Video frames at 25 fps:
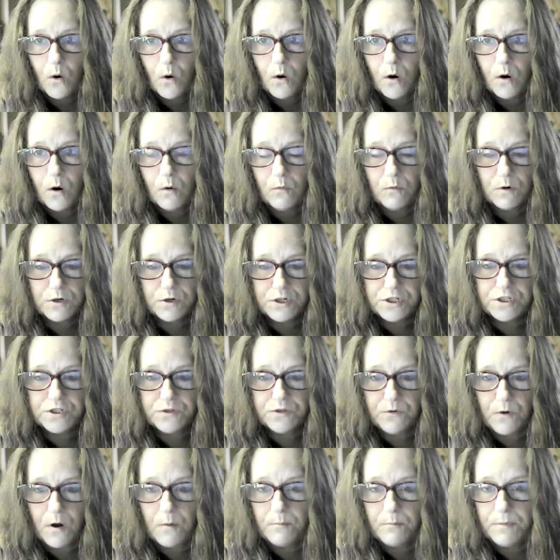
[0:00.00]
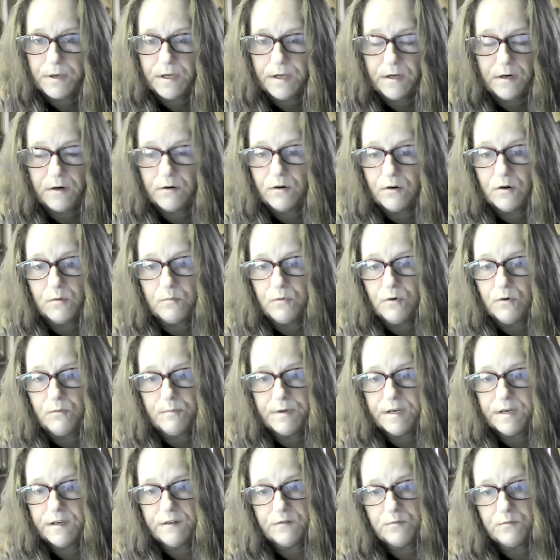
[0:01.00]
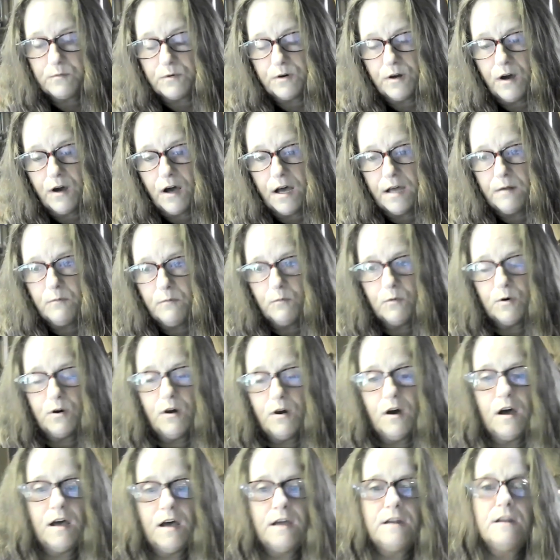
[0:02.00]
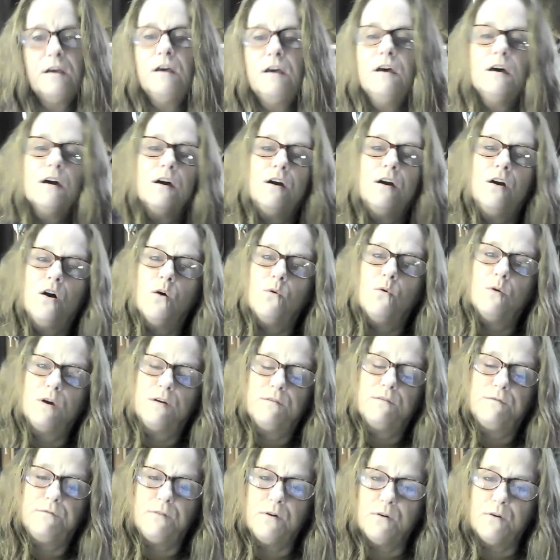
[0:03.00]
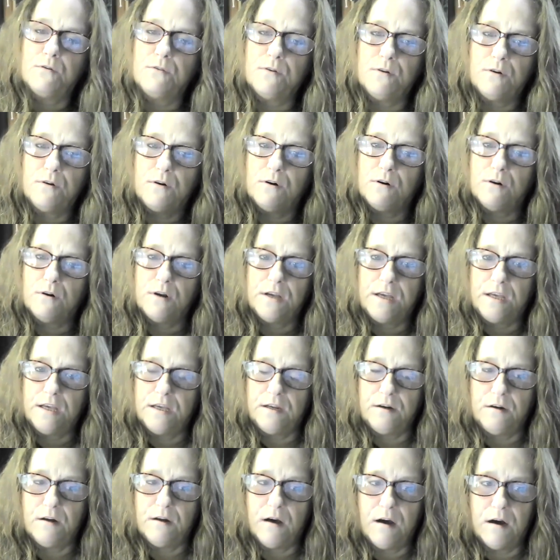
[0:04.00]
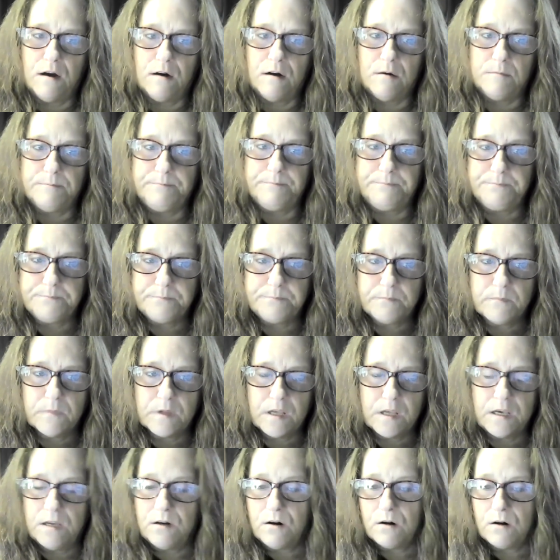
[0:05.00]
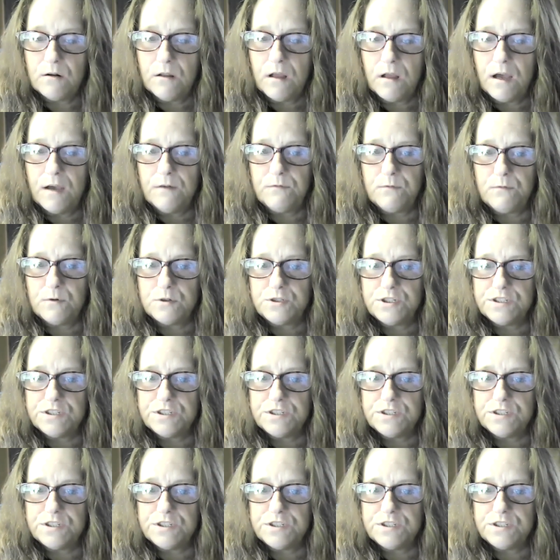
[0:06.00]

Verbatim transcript: Or we're just grumpy and irritable because we're not, we're not going further in, um, in our life.